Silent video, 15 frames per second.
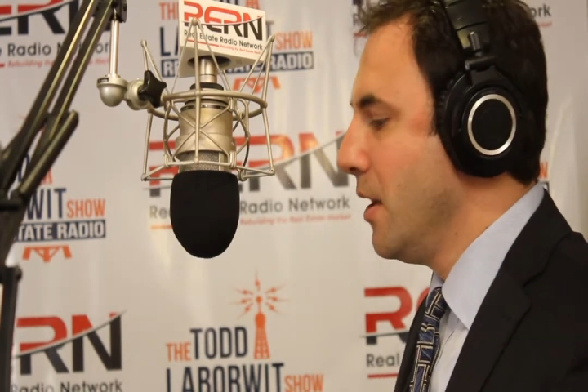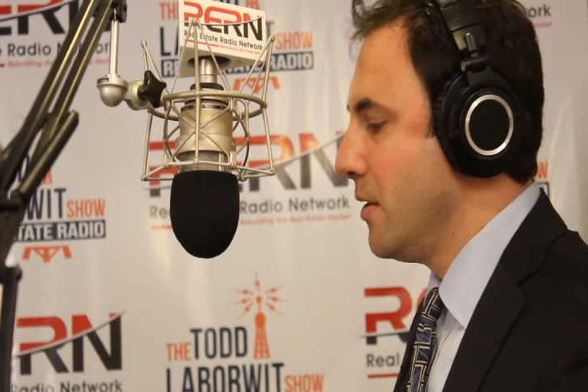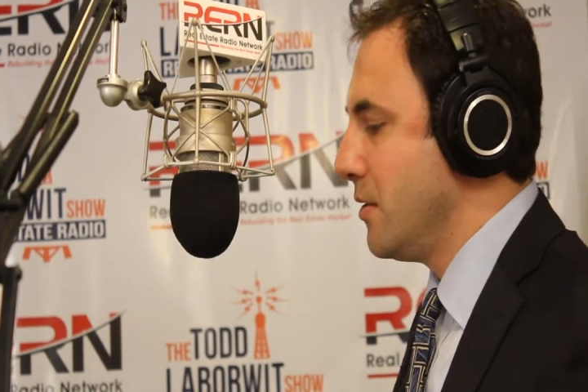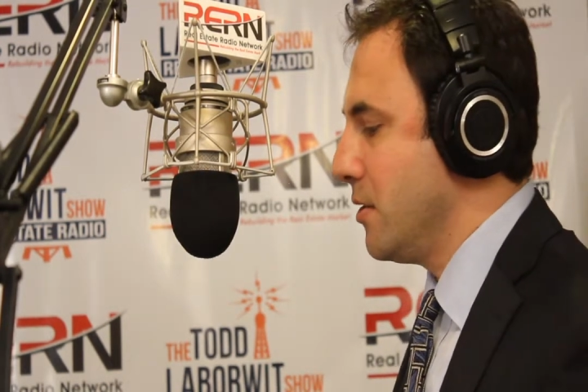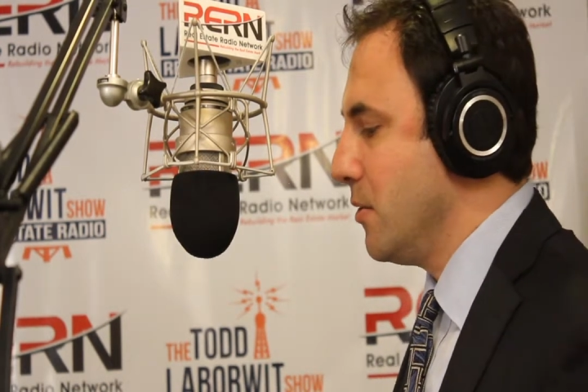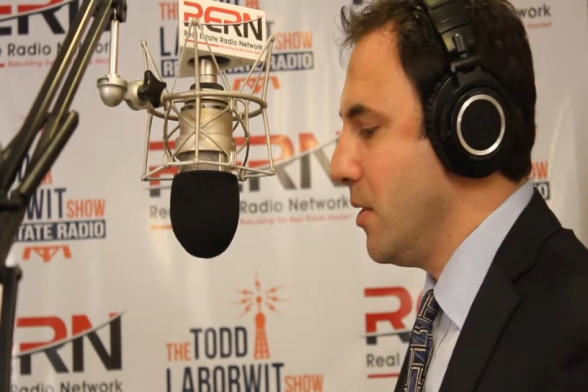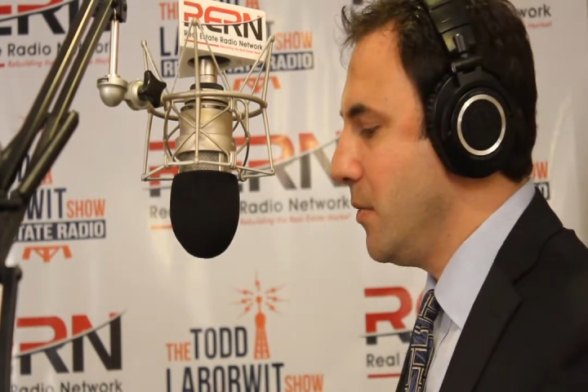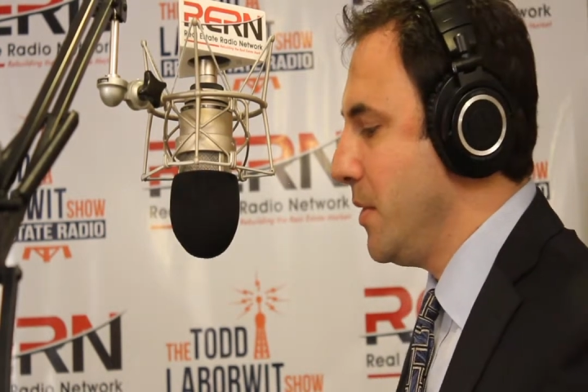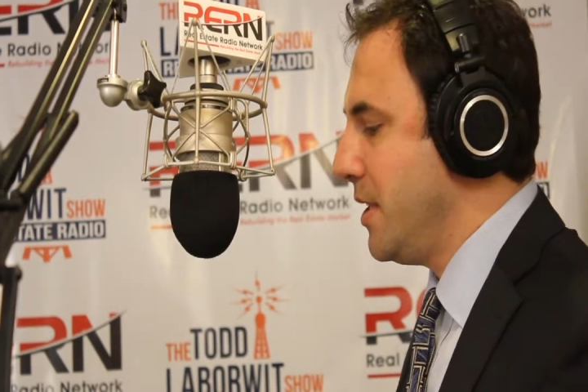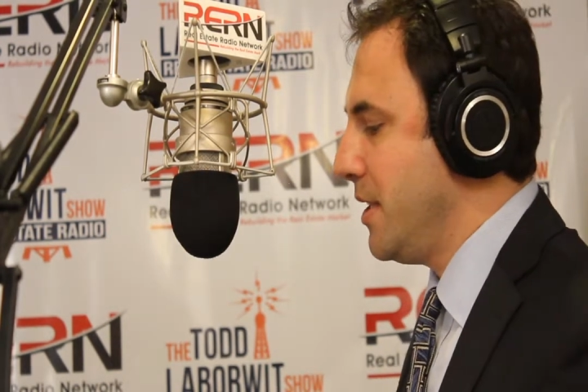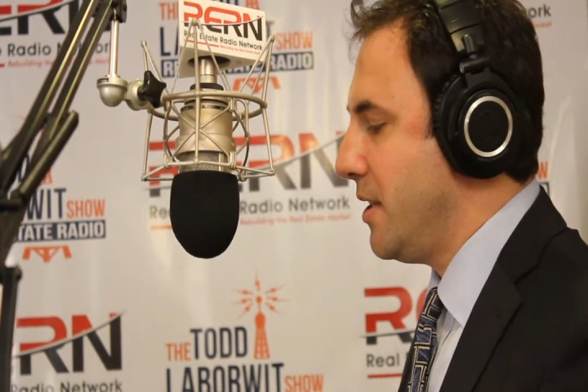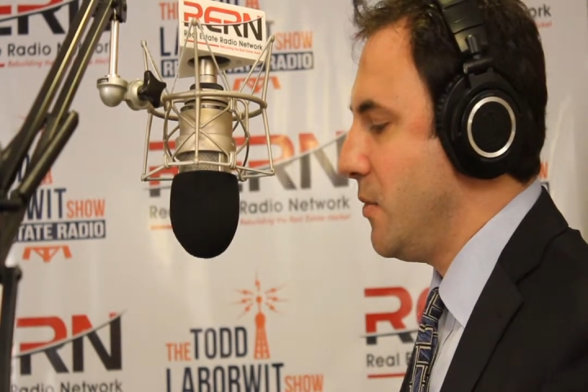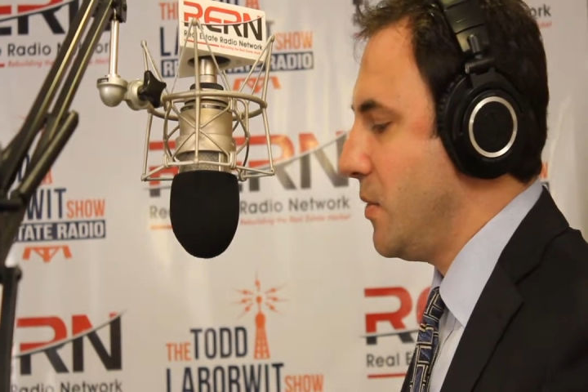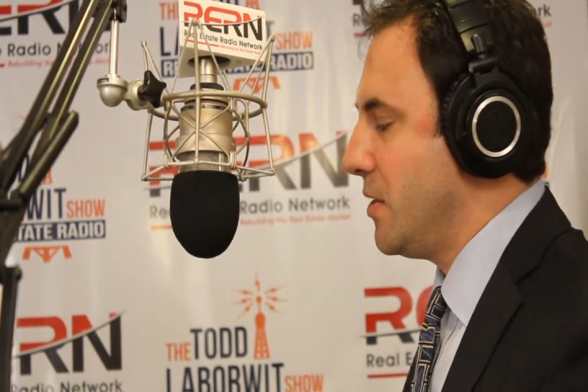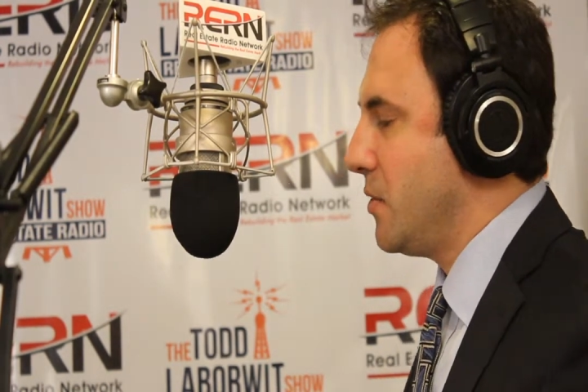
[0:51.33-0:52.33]
So what we
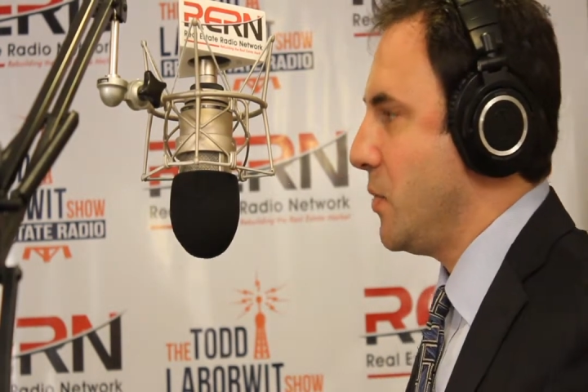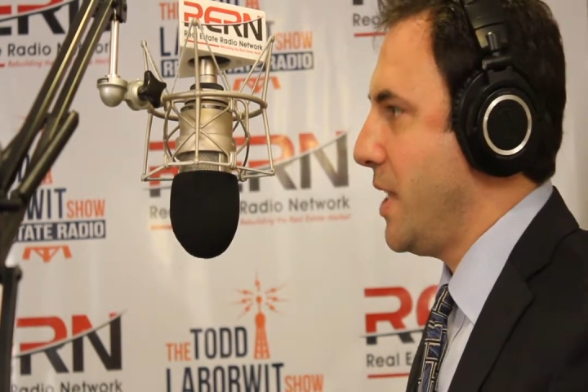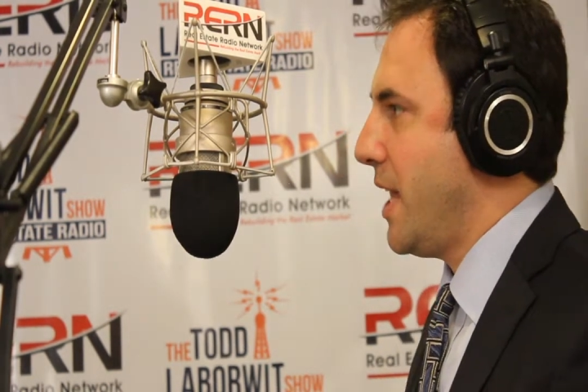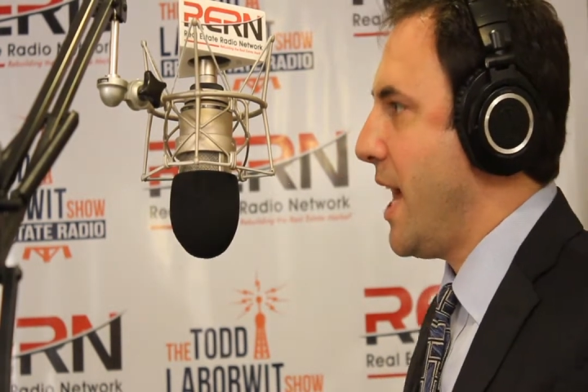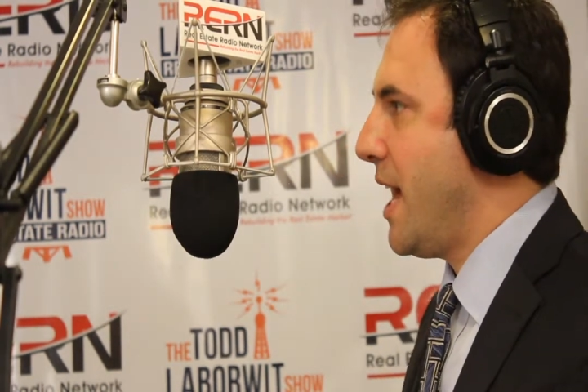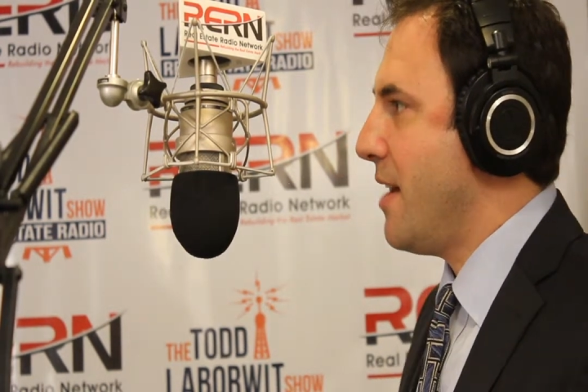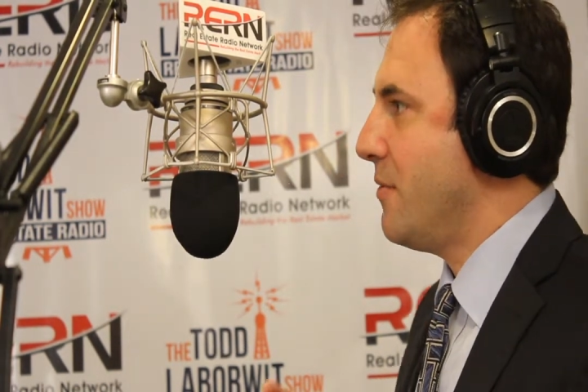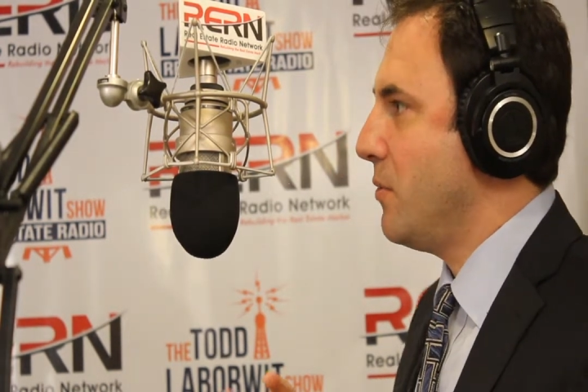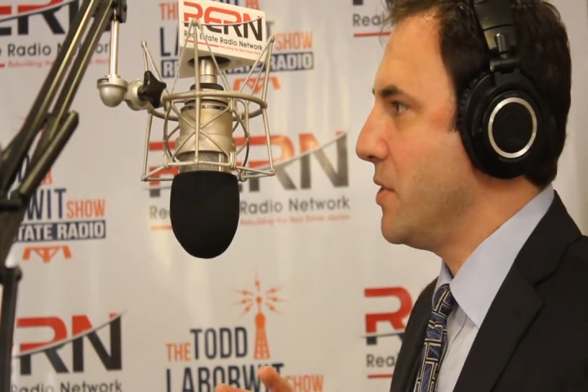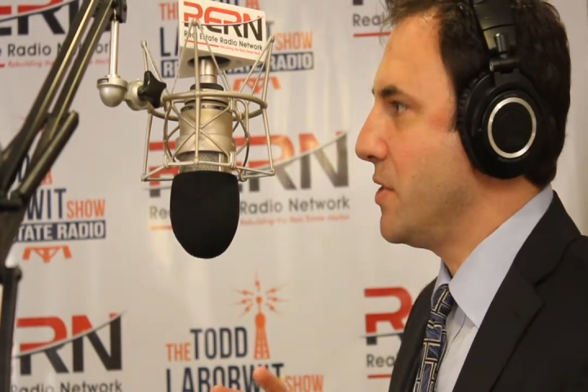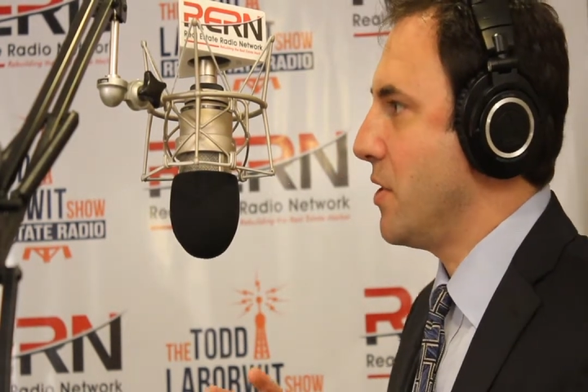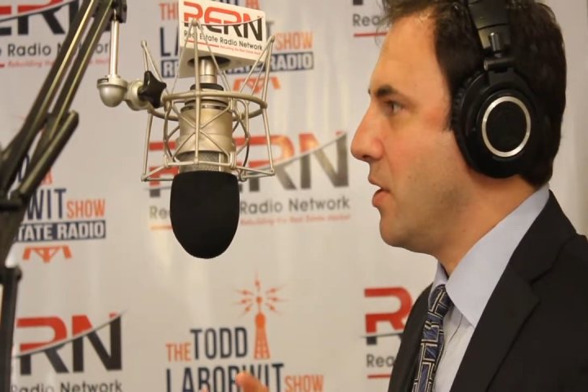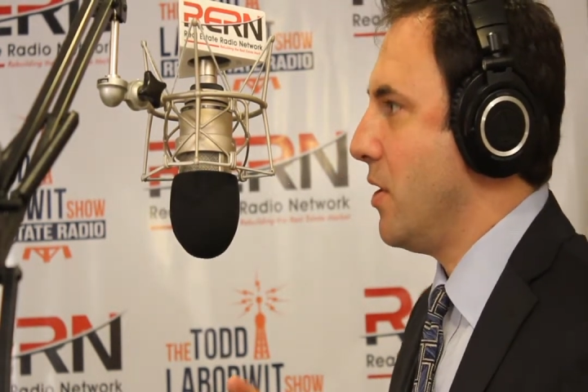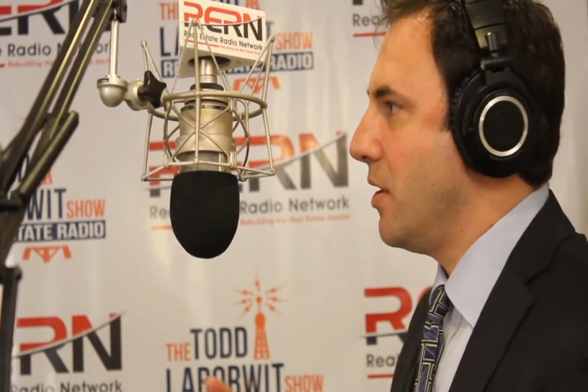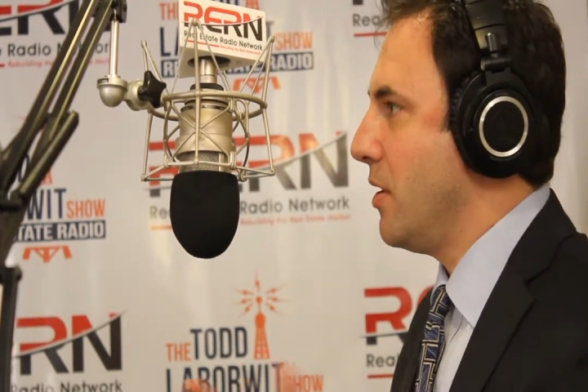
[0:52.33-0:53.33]
did was we have what's
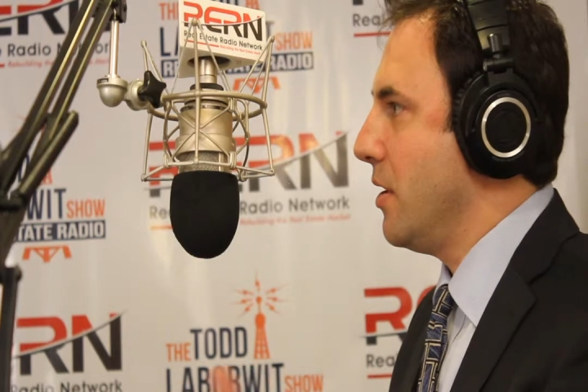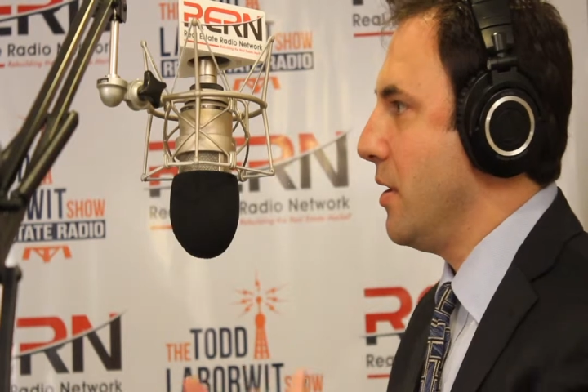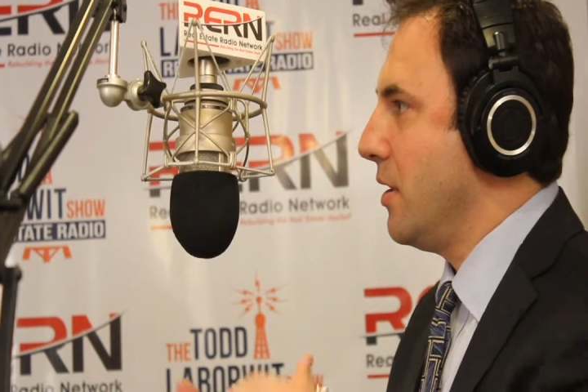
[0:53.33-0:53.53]
called